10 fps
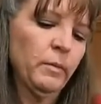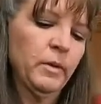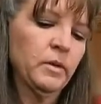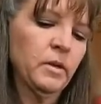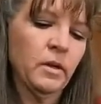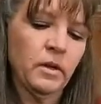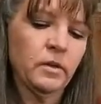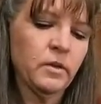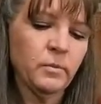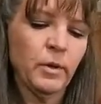them into
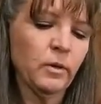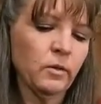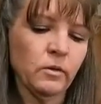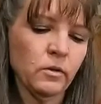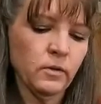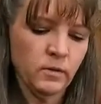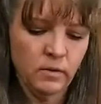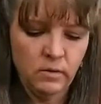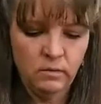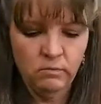nice
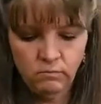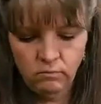balls.